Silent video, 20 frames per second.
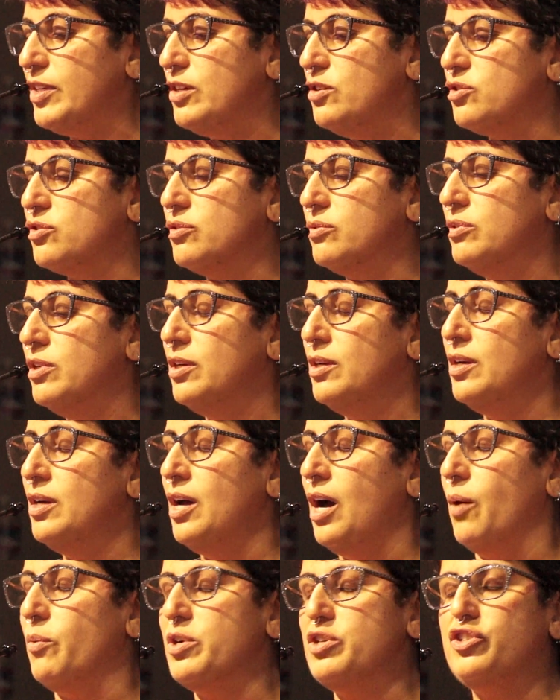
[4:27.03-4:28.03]
So
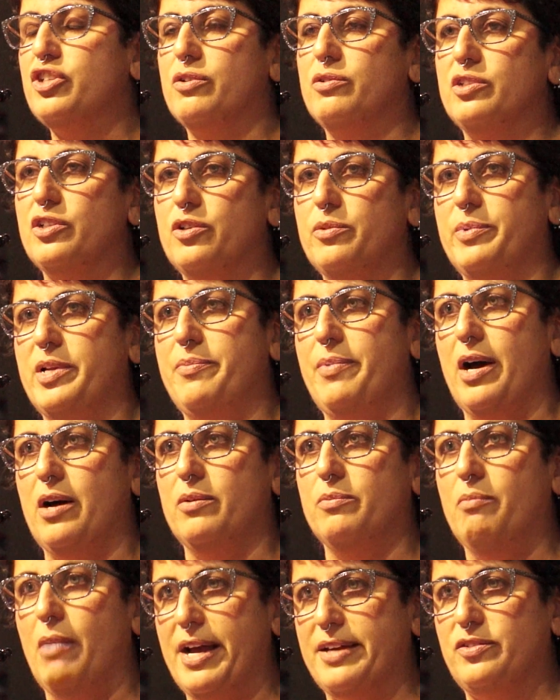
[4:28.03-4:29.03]
I want to share a little bit
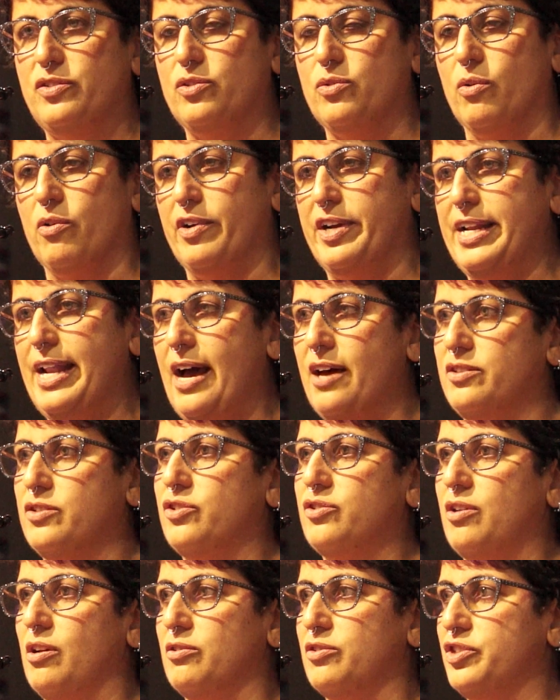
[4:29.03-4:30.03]
about my story and how
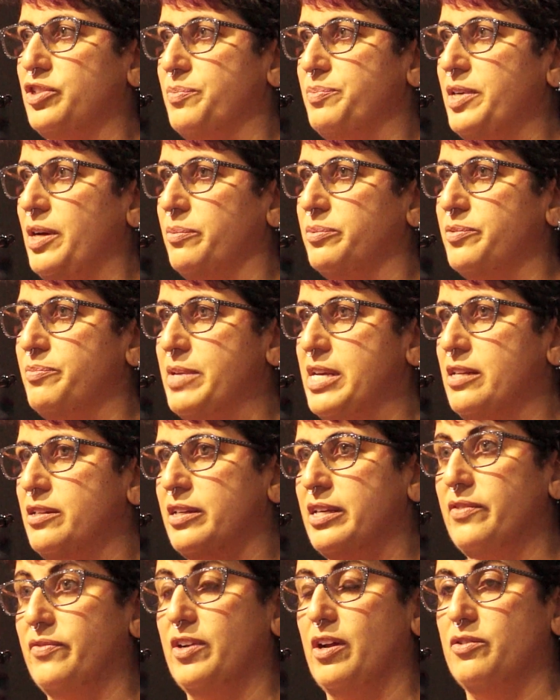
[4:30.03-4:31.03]
this scholarship helped me to
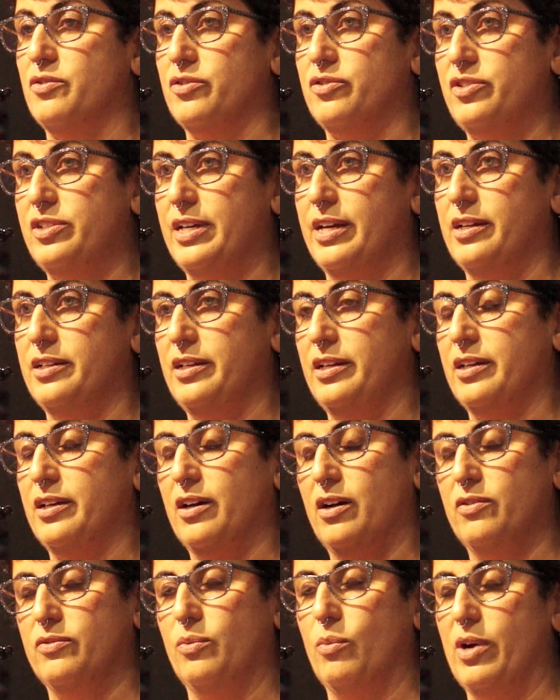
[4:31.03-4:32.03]
give an understanding
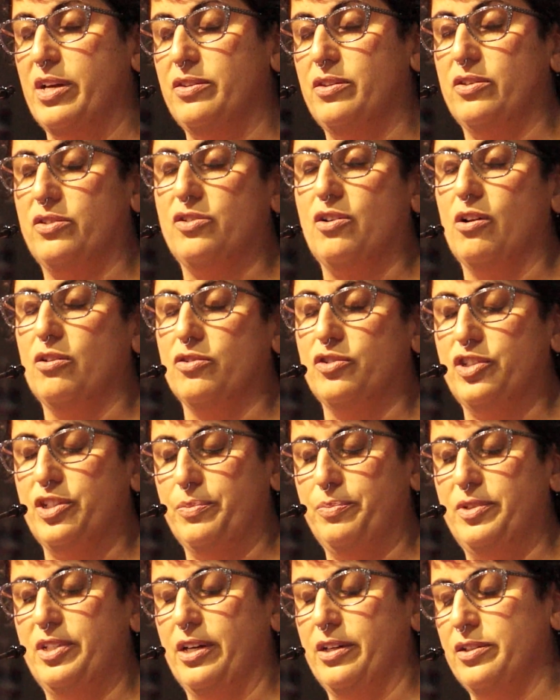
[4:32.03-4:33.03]
of what this
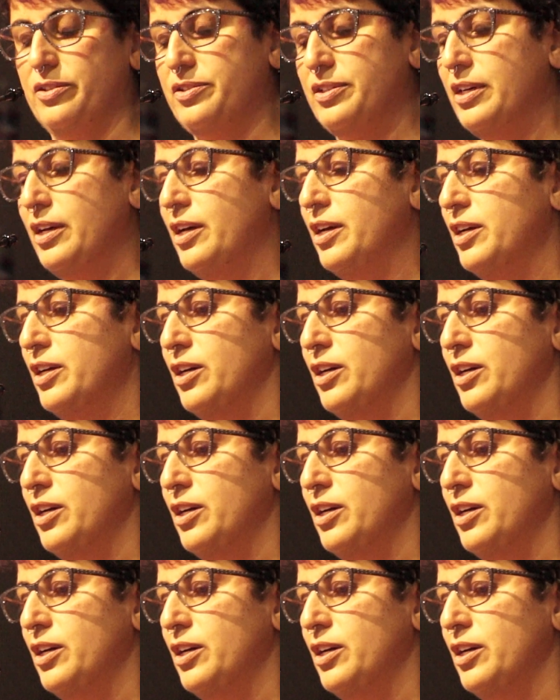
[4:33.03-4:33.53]
scholarship does.